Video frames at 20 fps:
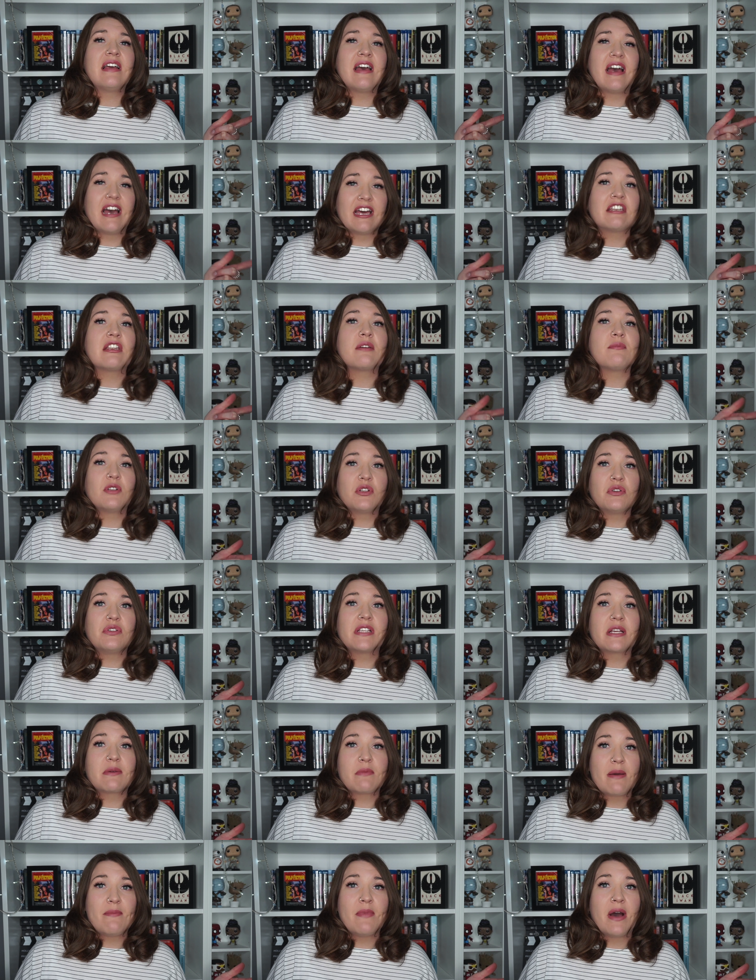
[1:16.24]
and I'm
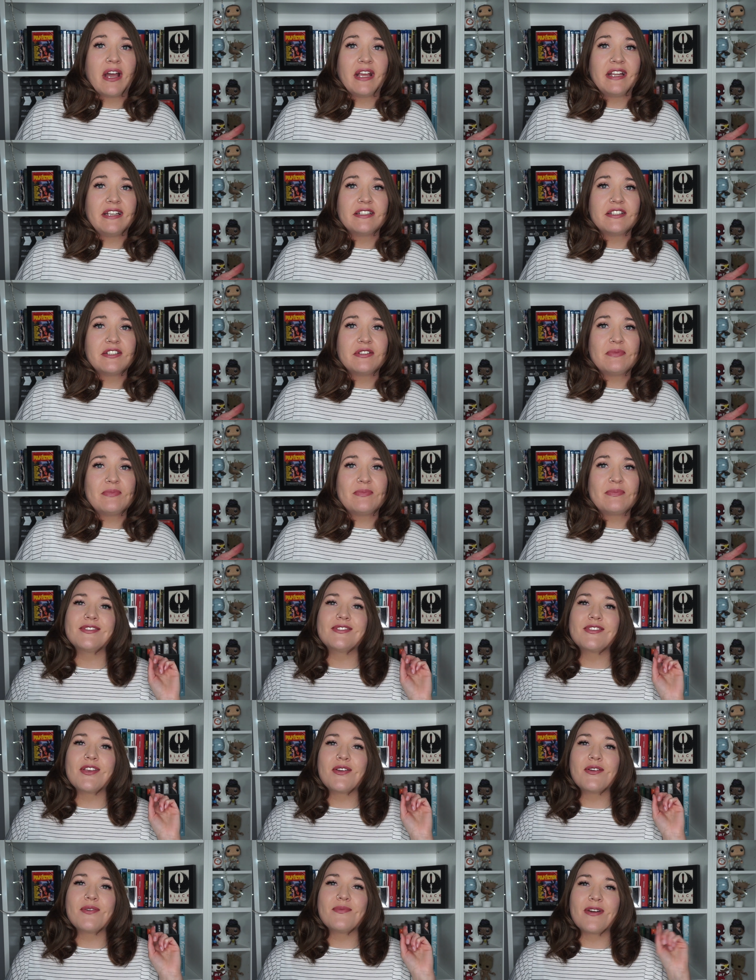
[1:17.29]
losing my mind.
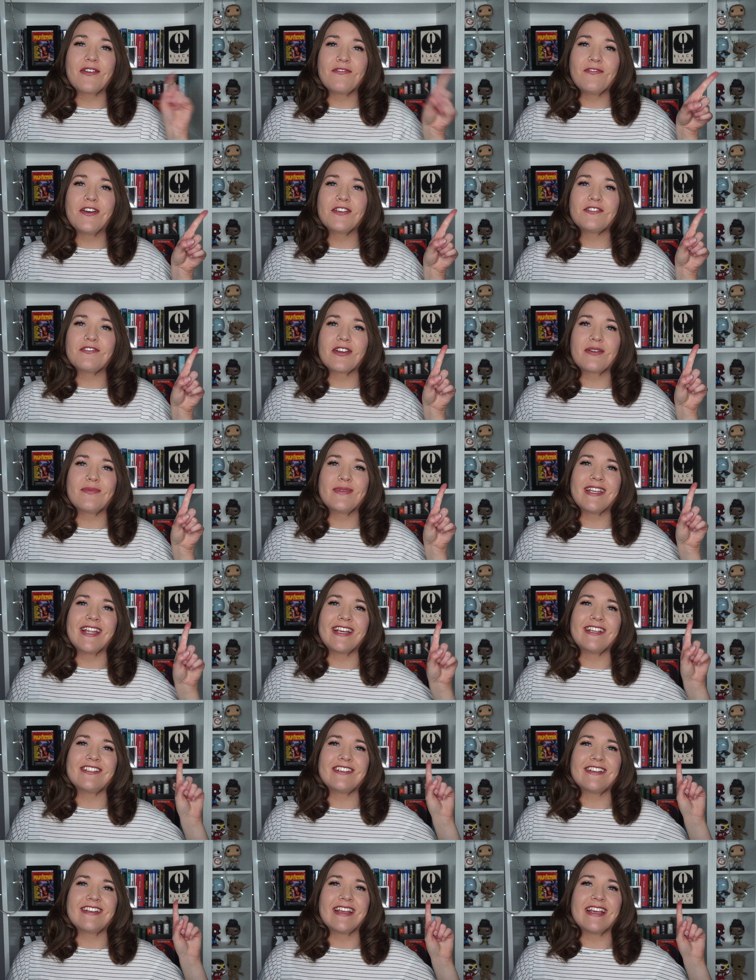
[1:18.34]
So my first
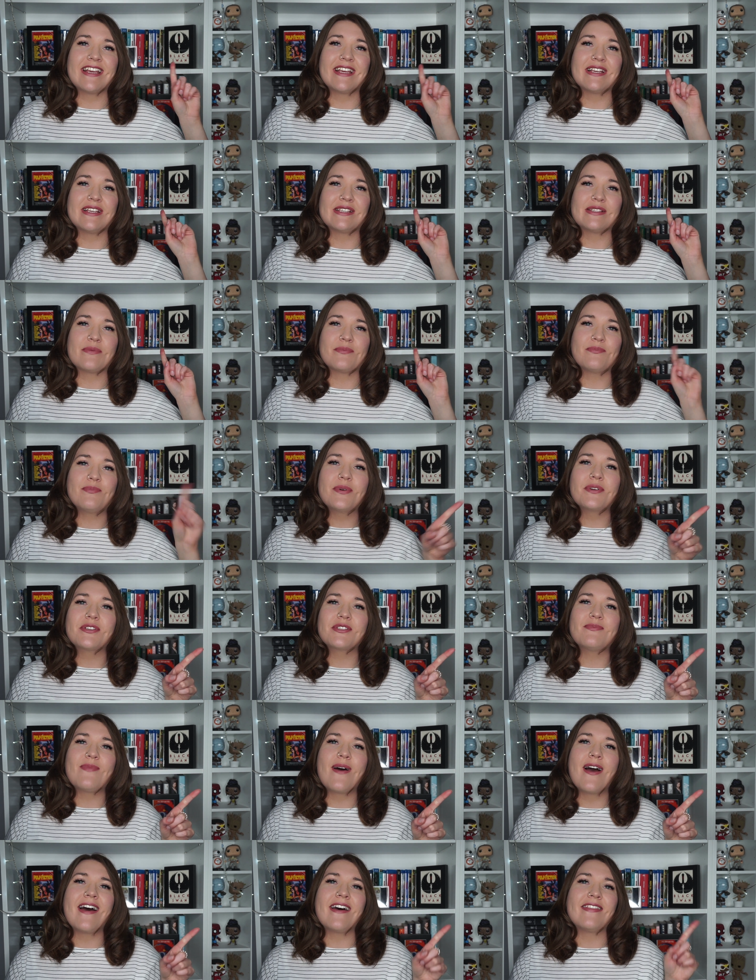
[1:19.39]
recommendation is
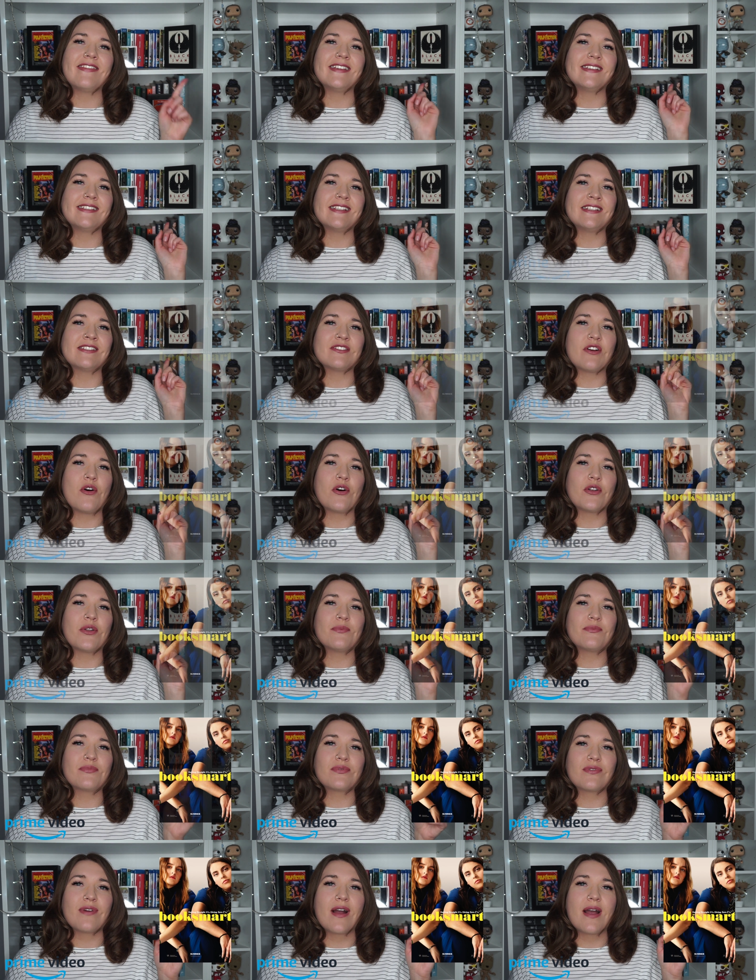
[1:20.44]
Booksmart, and this is on
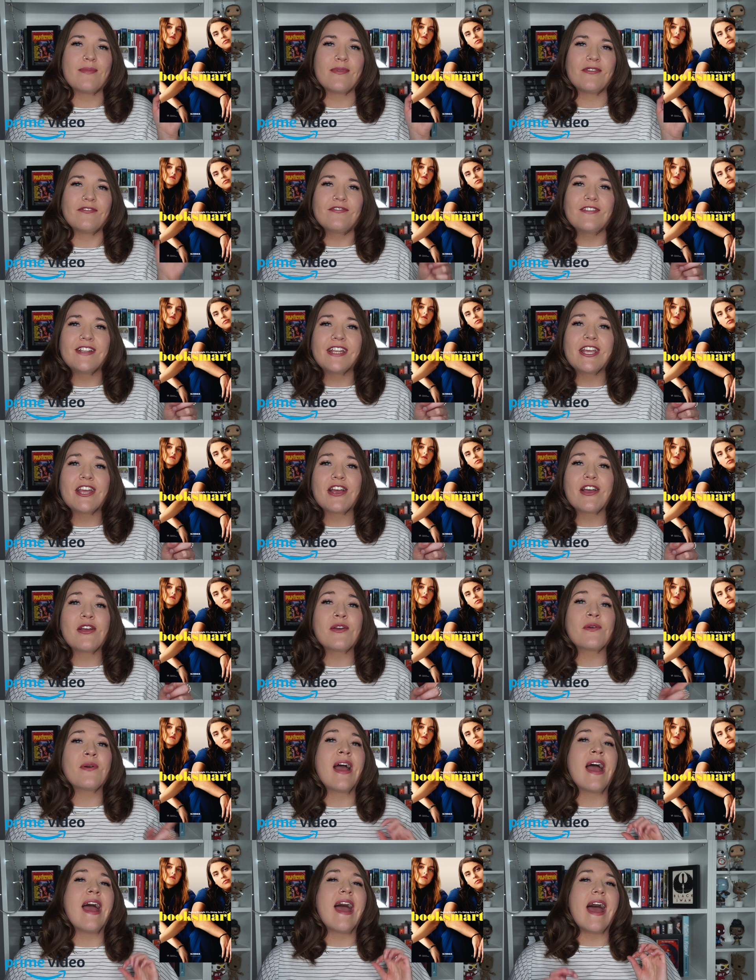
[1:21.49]
Prime
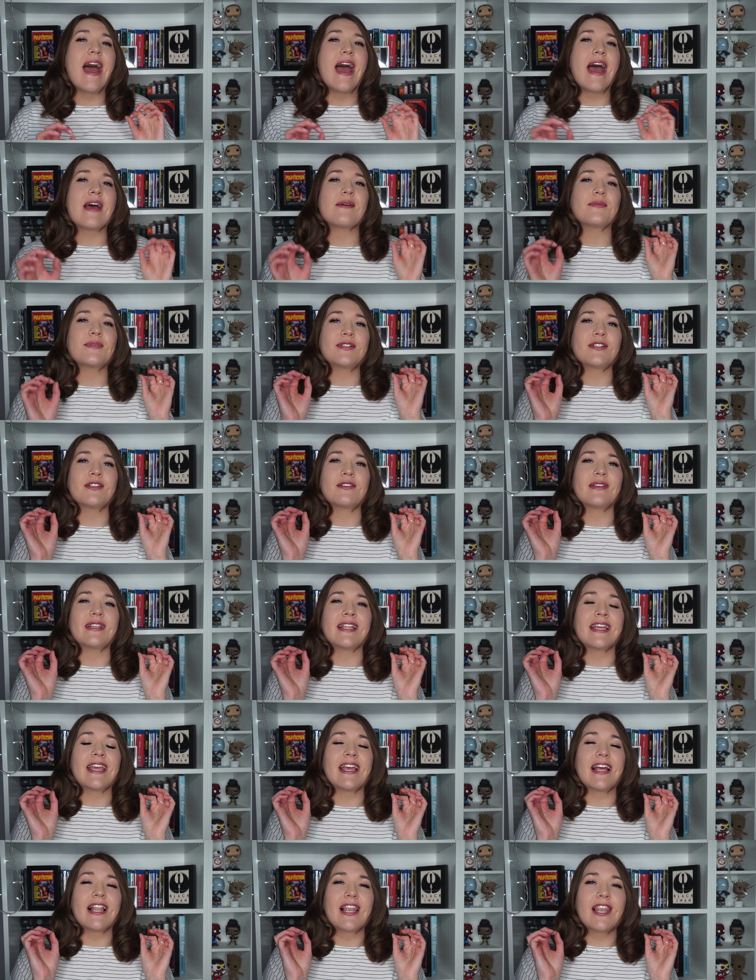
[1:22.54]
Video.
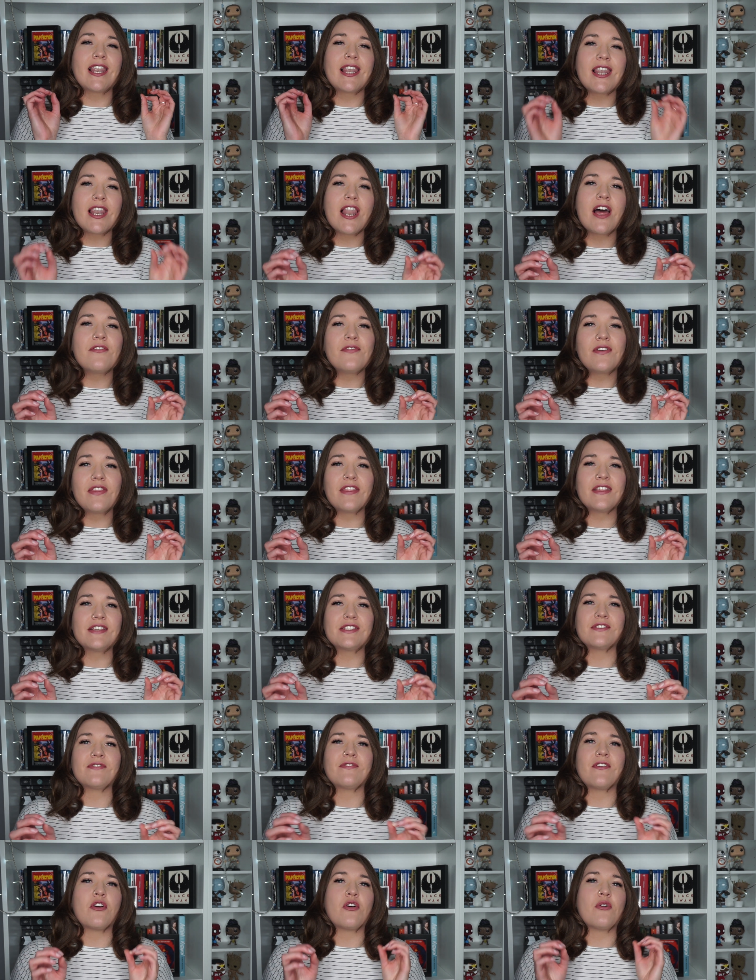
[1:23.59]
Absolutely love
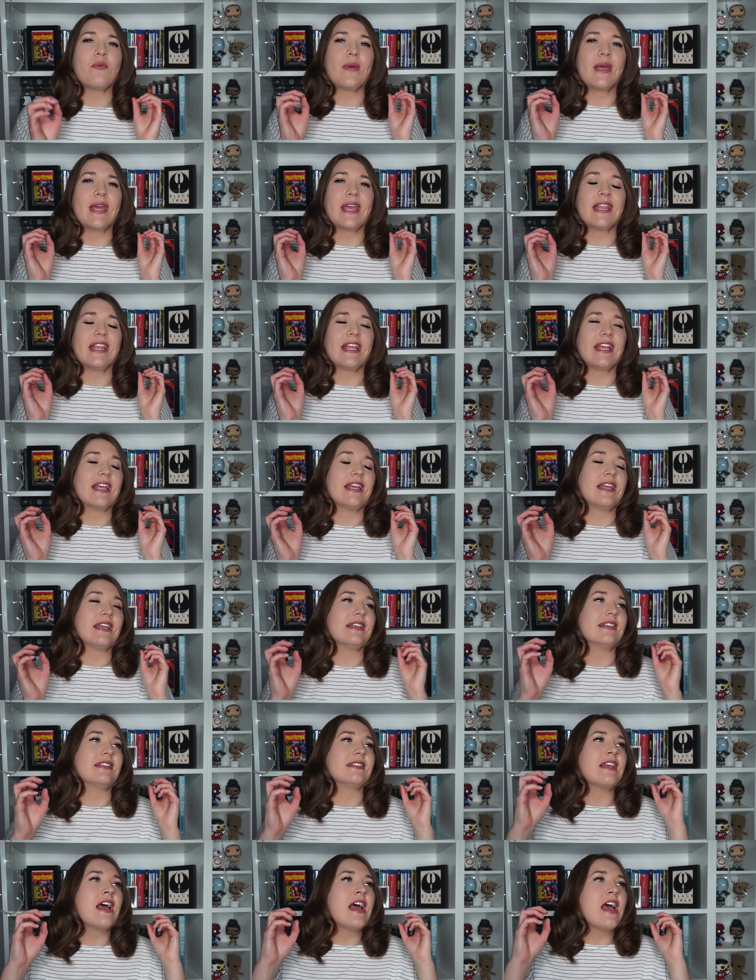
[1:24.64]
this film. It
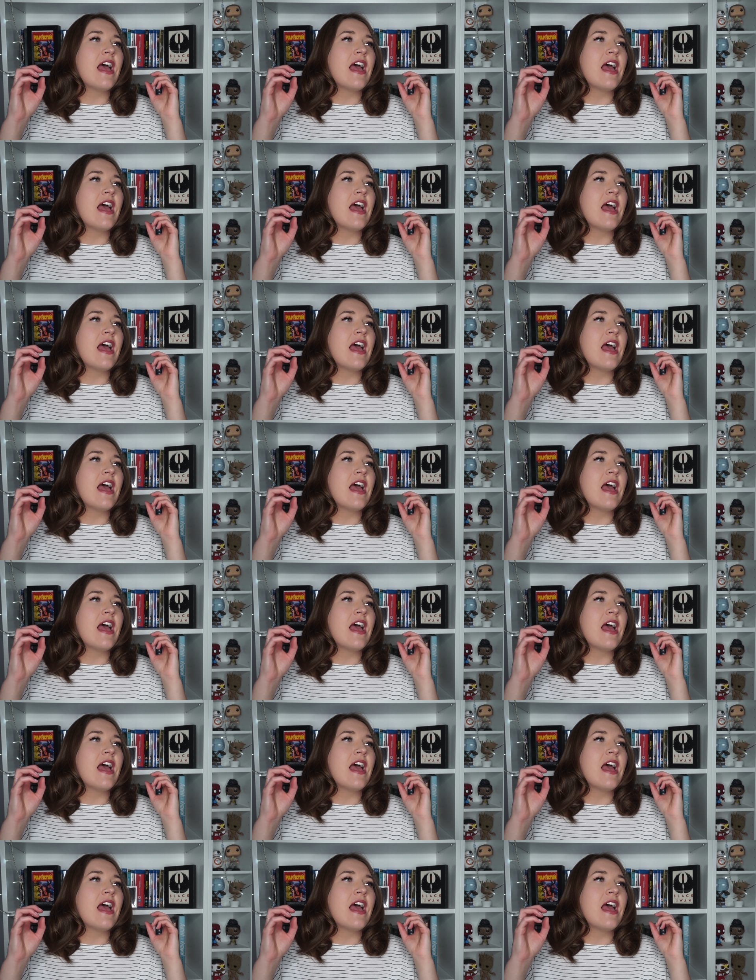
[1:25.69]
is